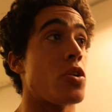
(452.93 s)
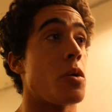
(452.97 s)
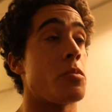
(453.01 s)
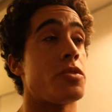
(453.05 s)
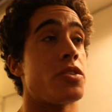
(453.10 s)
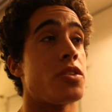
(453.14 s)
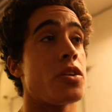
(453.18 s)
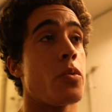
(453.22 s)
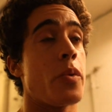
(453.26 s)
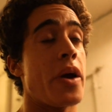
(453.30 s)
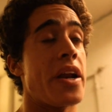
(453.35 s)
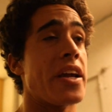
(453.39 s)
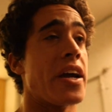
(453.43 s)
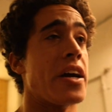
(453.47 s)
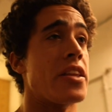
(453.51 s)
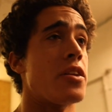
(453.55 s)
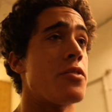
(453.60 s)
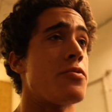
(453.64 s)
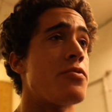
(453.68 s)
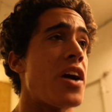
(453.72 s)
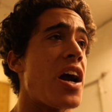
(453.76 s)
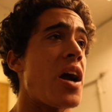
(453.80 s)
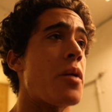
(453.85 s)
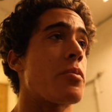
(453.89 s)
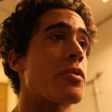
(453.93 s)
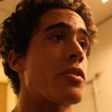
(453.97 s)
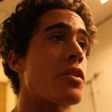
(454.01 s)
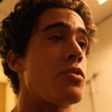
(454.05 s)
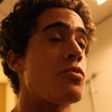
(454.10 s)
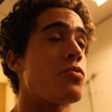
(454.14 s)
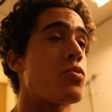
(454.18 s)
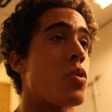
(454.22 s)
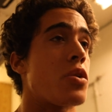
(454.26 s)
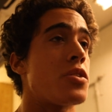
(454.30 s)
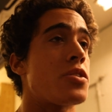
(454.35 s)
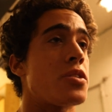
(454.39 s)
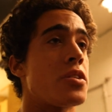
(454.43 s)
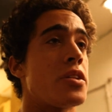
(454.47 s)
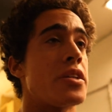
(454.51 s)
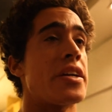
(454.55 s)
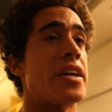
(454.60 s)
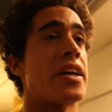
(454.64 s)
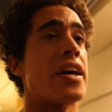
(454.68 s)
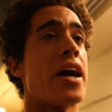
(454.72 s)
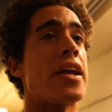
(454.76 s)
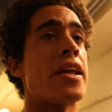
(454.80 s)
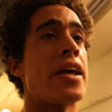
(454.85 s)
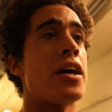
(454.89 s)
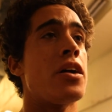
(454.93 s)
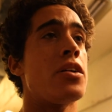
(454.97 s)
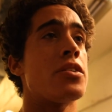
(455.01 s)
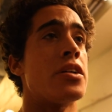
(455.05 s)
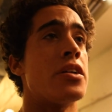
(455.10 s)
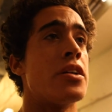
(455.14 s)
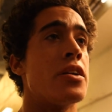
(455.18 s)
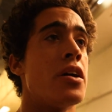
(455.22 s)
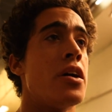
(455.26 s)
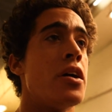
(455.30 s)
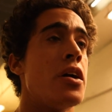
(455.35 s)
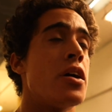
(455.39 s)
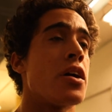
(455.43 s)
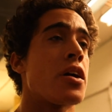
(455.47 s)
so I'm still waiting on the fabric. Unfortunately, it got held in